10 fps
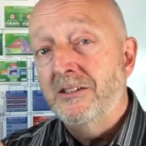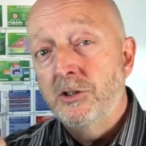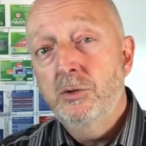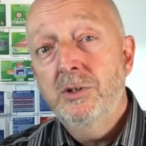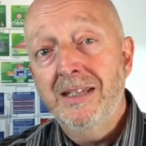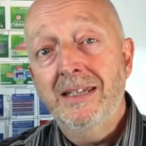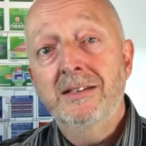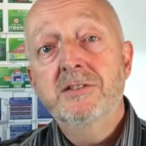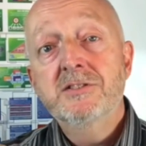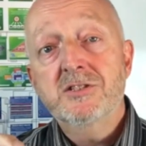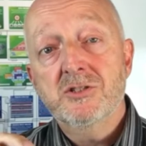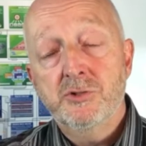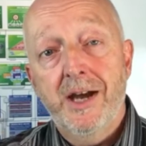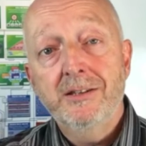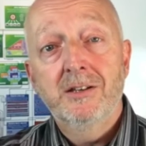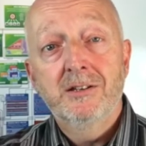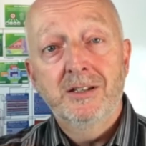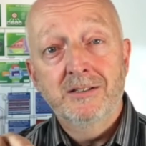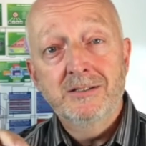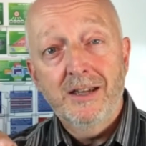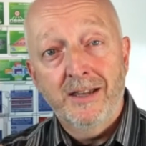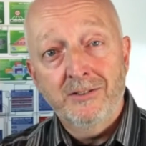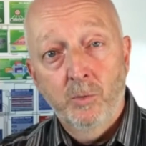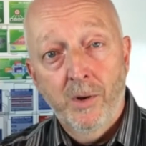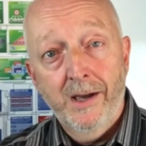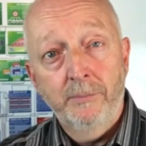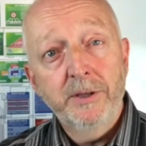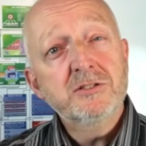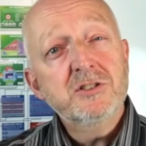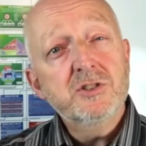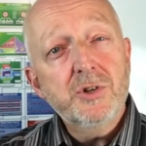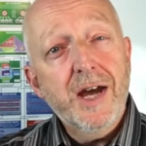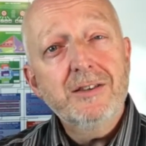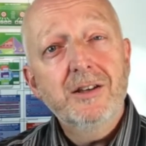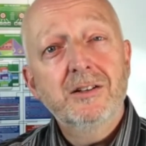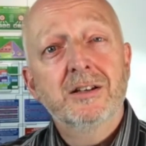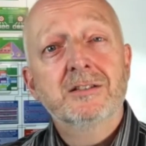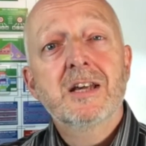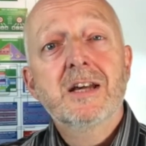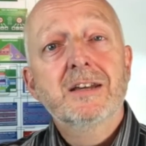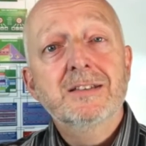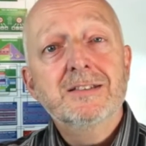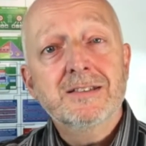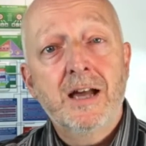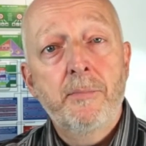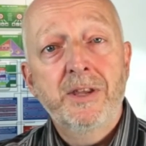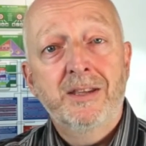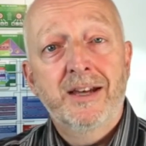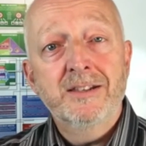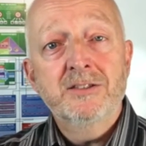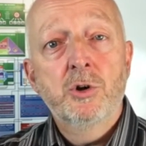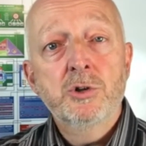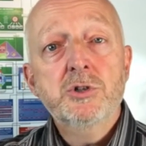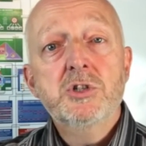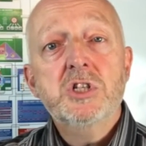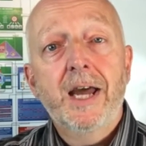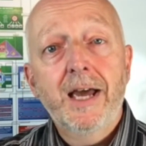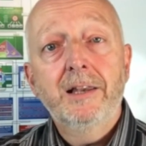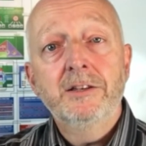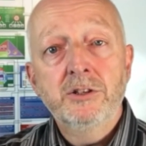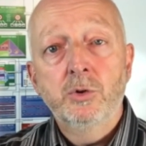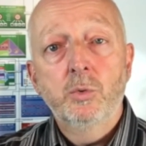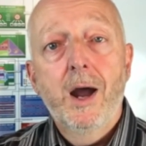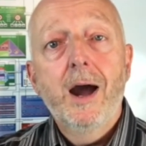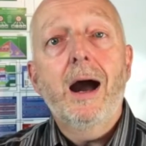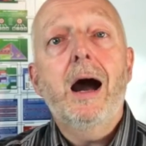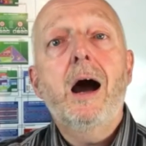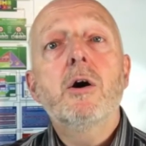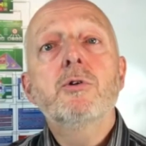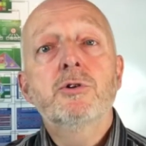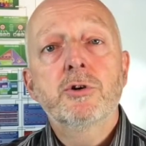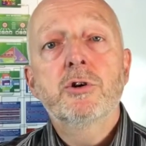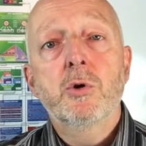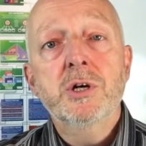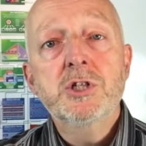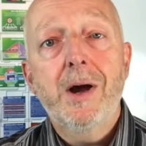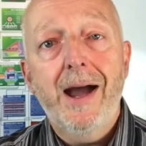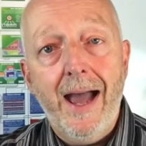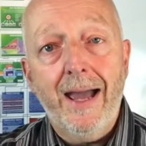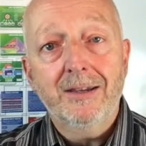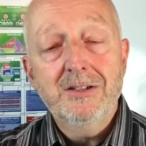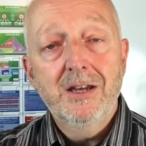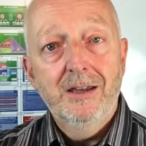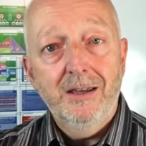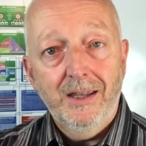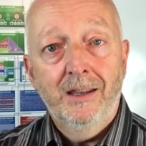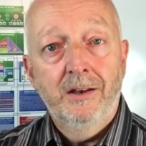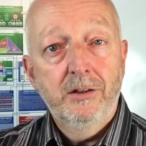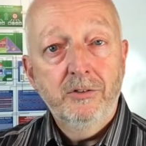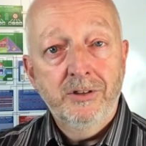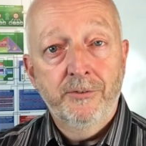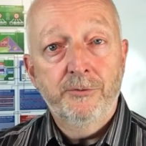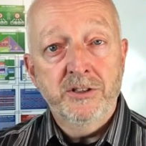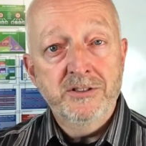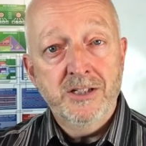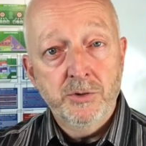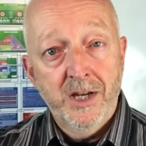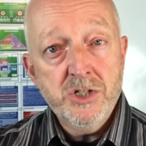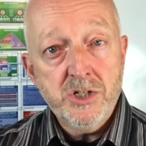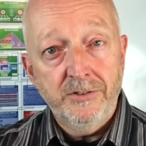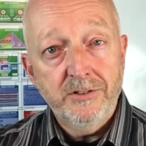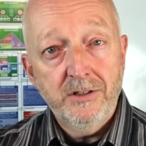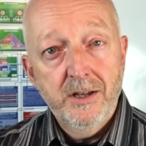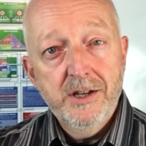You need strategies as well, because strategies is something that is going to tell you how you're going to act in different situations.